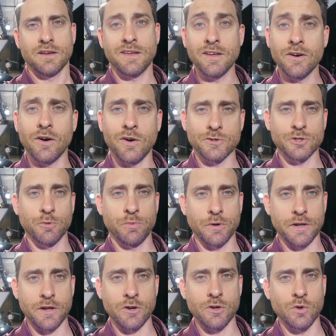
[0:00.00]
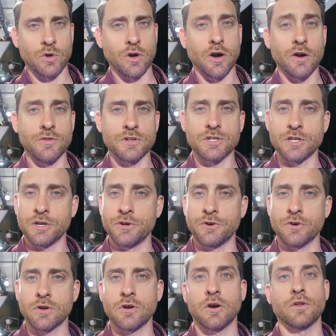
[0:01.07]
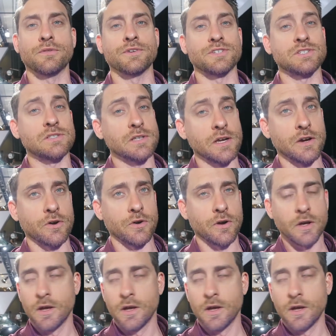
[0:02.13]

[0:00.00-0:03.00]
Kia also put out a new car this year called the Stinger.